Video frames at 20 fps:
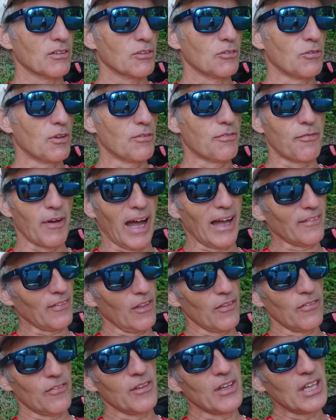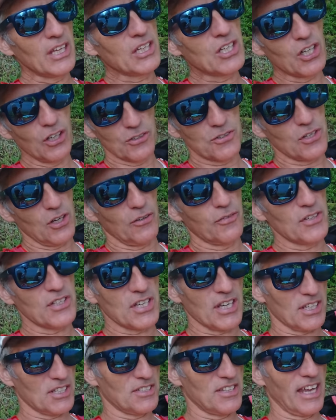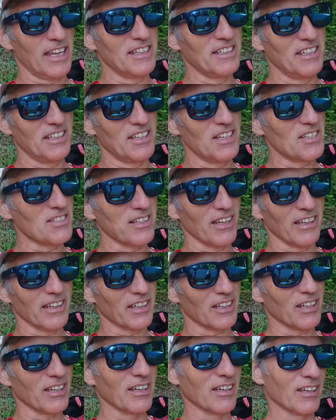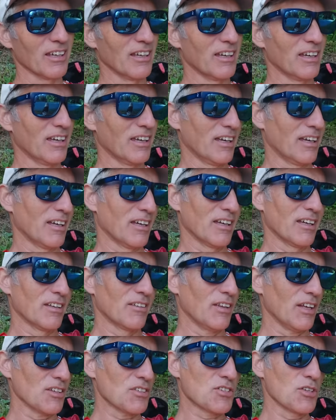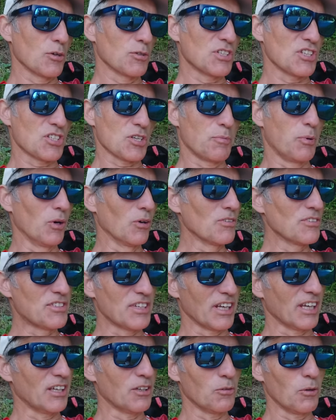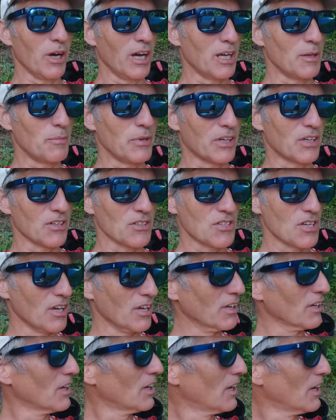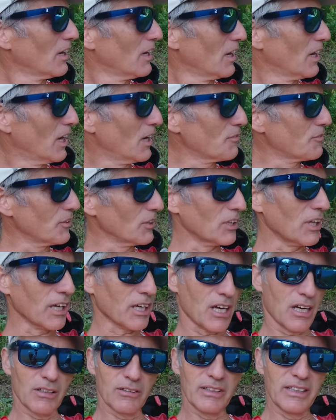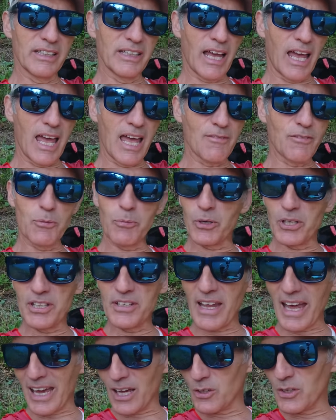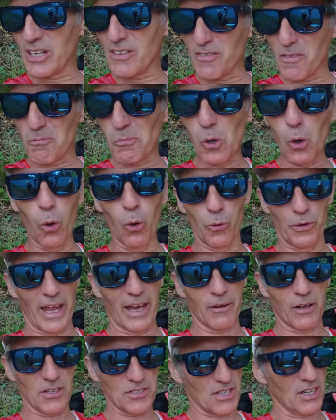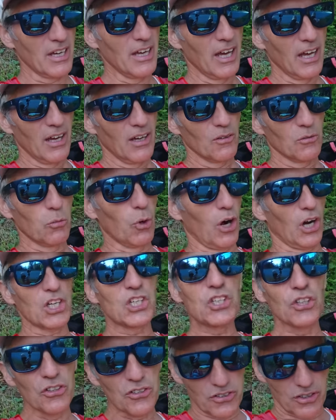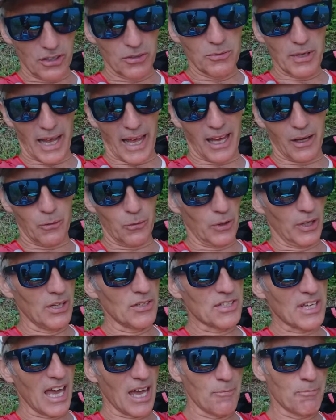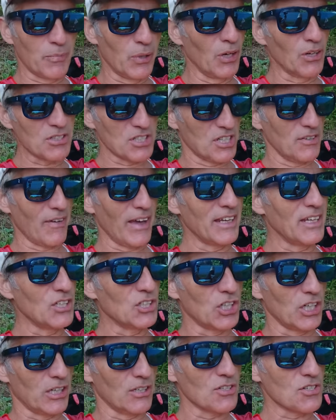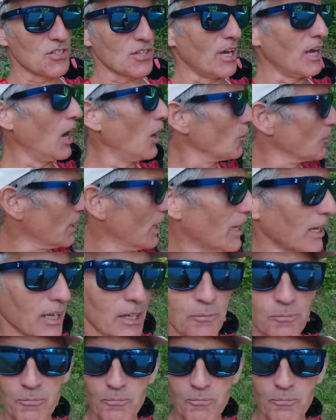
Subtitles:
the fact that the cutoff is extended is like... That's so disappointing in a way, because I feel like I'll let everybody down even more now. Because what I should do now is get a burst of energy and say, okay,